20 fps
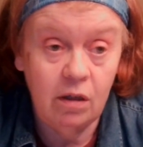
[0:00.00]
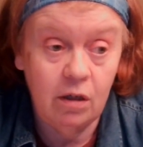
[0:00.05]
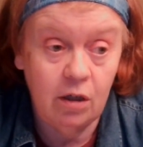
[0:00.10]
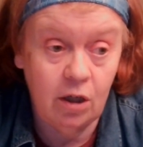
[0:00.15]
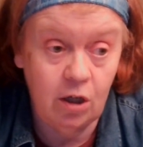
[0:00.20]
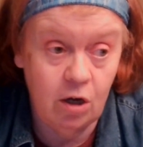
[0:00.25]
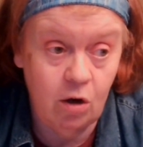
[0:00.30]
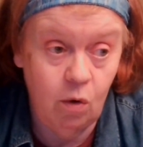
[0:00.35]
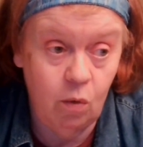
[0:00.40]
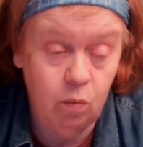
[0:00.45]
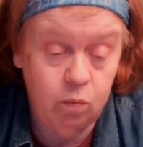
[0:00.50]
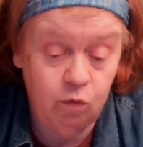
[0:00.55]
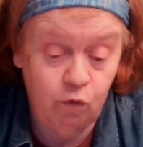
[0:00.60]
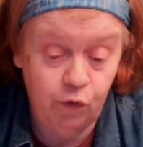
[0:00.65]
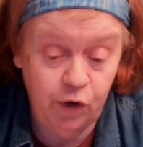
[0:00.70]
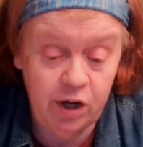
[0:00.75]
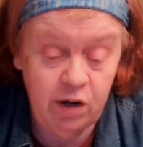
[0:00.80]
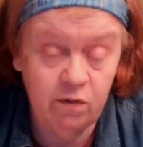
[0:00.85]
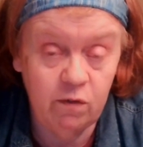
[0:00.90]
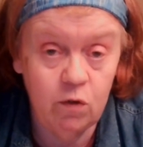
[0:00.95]
You know,
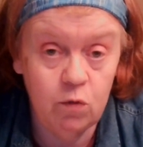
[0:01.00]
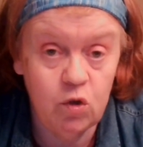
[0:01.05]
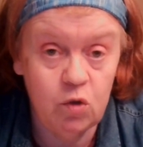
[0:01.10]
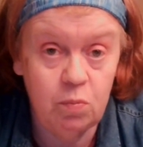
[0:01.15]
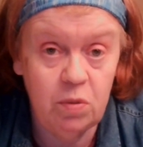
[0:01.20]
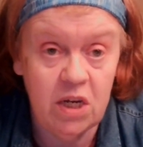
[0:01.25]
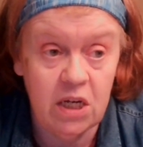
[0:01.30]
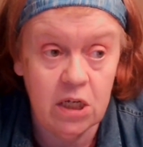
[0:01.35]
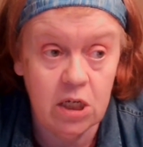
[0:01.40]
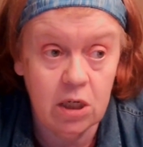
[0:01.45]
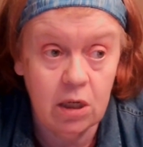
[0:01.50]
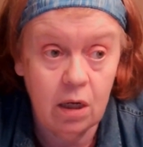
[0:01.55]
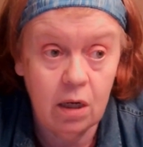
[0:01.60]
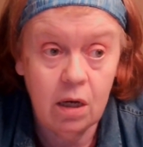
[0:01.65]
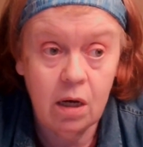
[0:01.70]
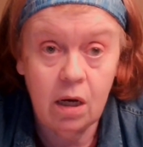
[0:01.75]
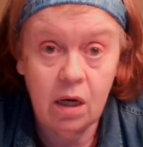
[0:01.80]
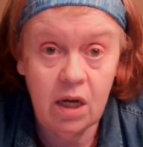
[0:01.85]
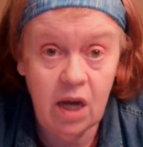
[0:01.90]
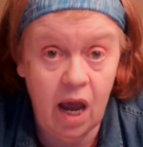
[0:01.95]
freedom of speech.
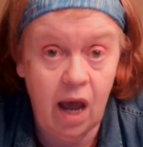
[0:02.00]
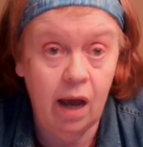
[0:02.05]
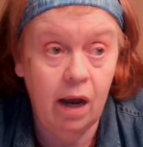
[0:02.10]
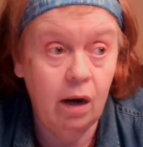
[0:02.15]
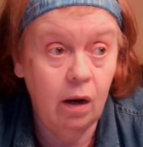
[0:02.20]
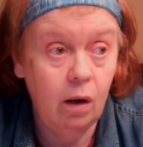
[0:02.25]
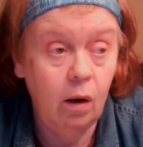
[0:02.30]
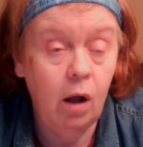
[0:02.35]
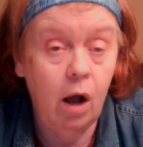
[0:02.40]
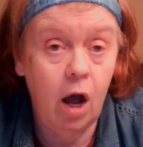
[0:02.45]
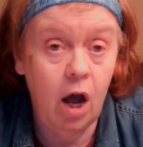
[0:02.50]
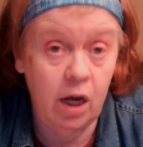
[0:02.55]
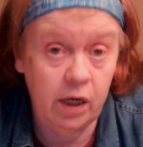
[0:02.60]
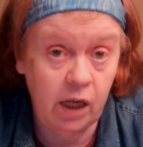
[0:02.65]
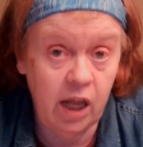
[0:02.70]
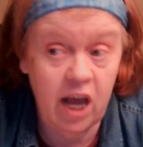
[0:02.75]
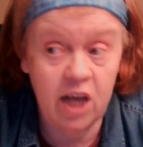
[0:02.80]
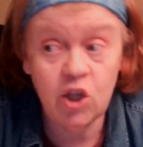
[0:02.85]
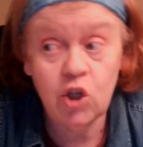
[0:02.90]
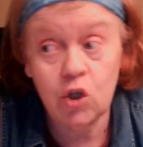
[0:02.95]
Yeah,
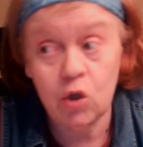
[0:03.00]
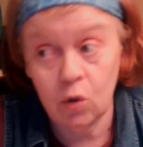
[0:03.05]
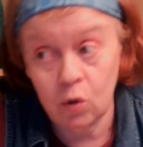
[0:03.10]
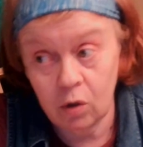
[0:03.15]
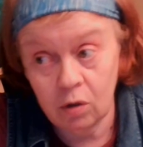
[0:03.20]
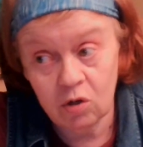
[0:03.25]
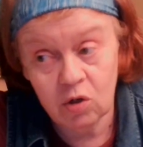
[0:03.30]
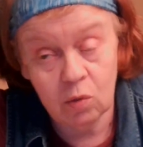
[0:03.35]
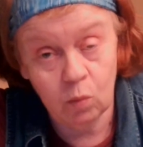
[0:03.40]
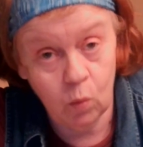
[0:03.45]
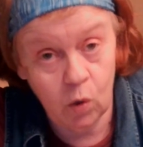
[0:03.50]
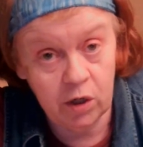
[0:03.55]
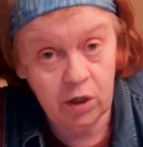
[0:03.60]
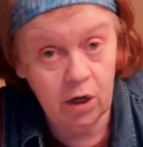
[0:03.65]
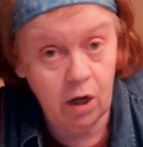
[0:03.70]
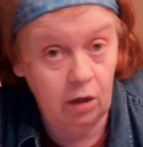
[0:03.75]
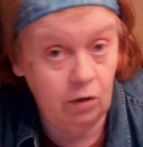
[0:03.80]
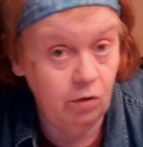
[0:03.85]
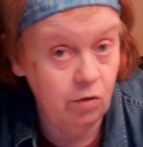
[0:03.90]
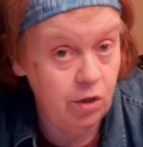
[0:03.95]
unless you're one
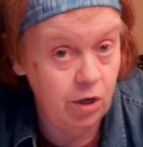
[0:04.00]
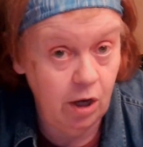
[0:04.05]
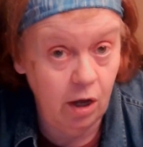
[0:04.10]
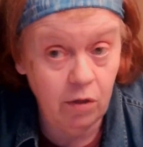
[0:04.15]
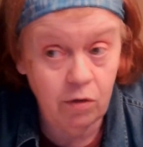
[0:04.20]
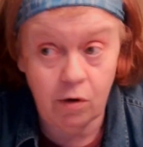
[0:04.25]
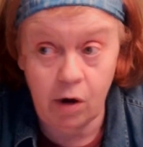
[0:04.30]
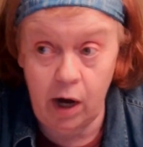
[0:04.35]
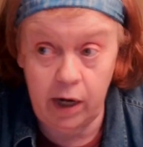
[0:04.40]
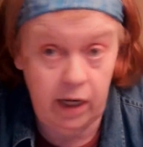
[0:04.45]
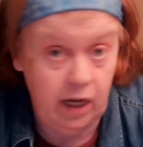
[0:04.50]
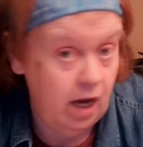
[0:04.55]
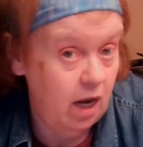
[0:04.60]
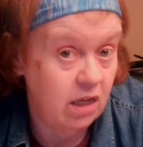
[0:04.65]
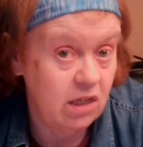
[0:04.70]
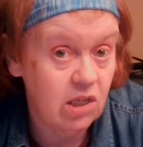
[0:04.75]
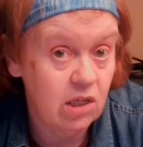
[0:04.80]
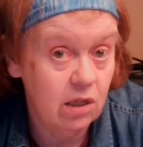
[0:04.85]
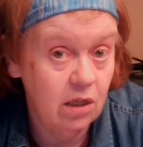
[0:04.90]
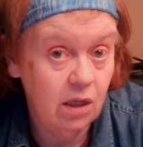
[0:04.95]
color or the other, I
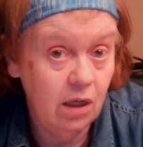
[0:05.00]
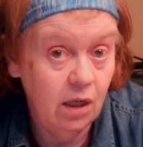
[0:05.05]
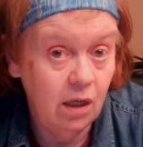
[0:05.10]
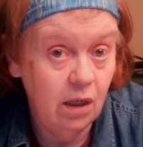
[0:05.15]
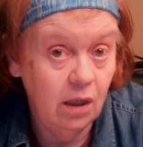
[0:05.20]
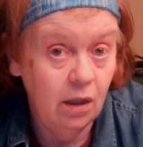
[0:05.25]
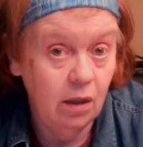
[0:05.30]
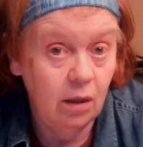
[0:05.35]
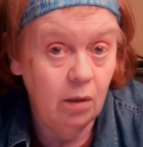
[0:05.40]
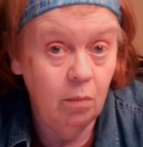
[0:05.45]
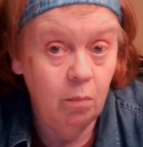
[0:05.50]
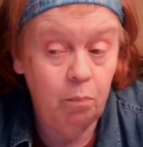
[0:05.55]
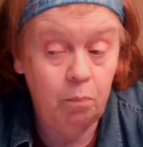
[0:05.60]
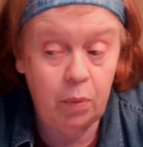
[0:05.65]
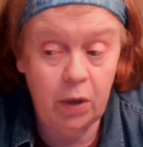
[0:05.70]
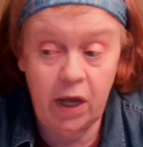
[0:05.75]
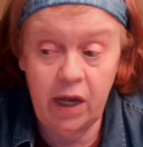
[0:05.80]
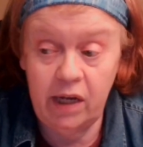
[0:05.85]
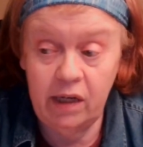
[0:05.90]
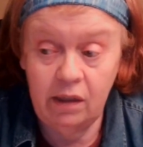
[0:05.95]
guess.
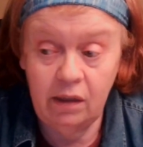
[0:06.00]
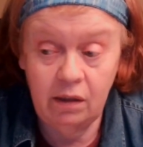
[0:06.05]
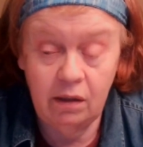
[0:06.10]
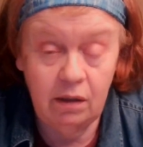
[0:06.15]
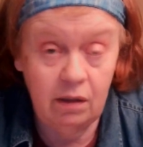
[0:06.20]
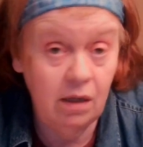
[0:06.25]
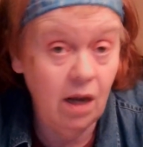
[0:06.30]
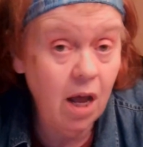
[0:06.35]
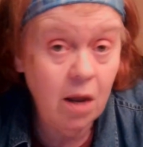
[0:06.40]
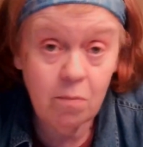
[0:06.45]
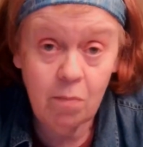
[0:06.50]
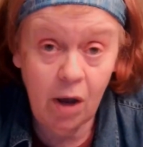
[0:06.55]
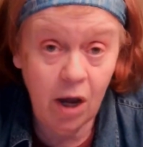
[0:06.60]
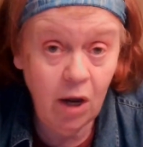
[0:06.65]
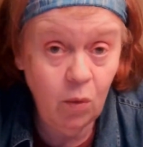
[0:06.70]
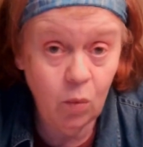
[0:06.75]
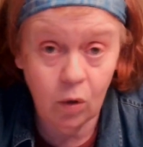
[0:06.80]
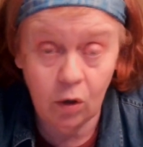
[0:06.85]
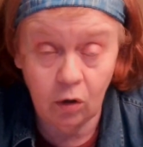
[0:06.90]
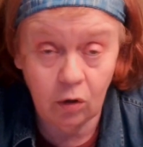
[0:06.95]
But not in
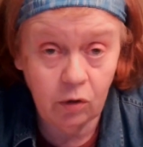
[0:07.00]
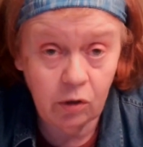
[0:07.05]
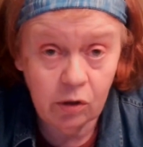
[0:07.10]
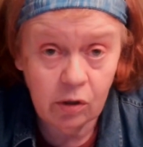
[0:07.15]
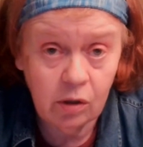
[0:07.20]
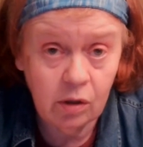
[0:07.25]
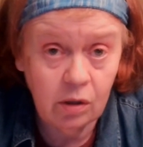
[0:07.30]
my world.